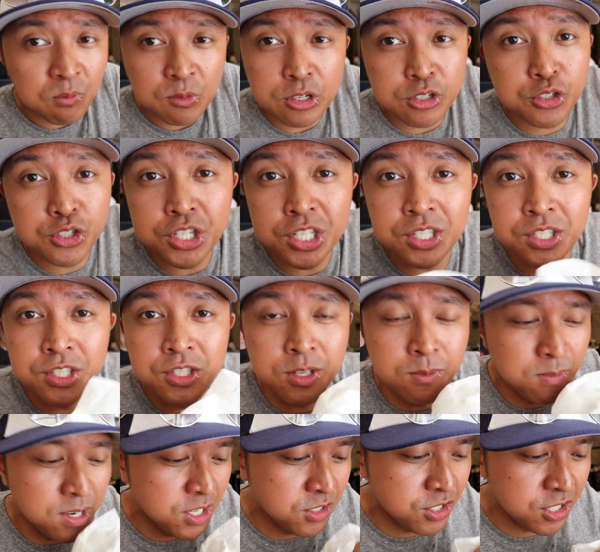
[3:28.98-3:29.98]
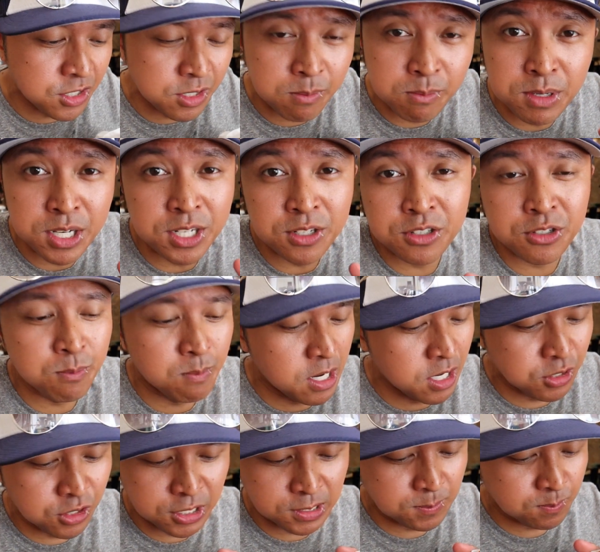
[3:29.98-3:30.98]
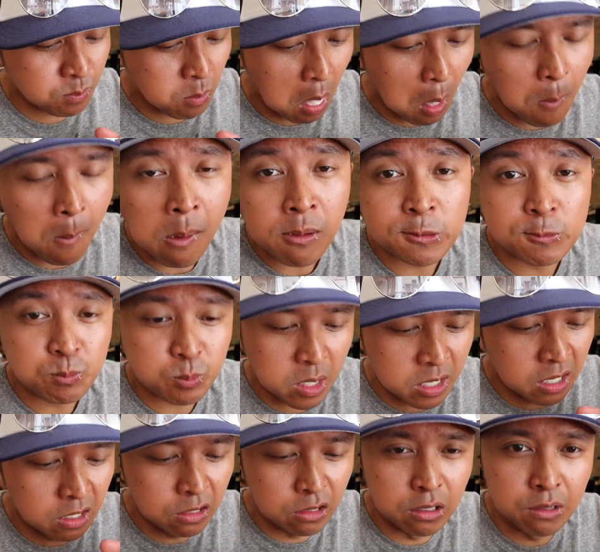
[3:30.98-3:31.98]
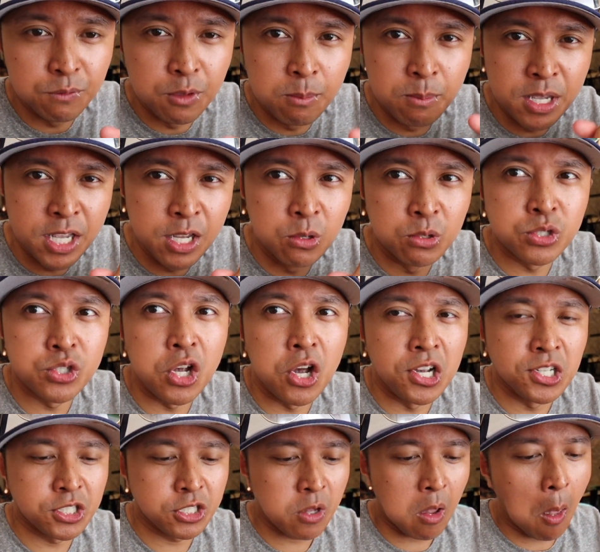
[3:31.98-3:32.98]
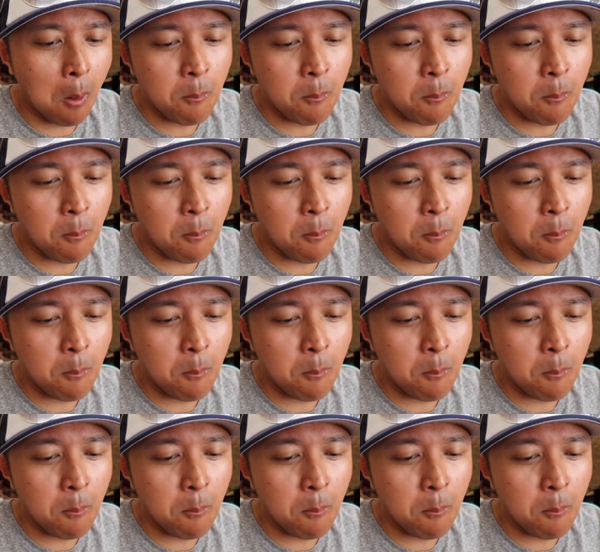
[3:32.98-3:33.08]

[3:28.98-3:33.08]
The cheese is amazing, the meat's amazing, and I love the mayo sauce.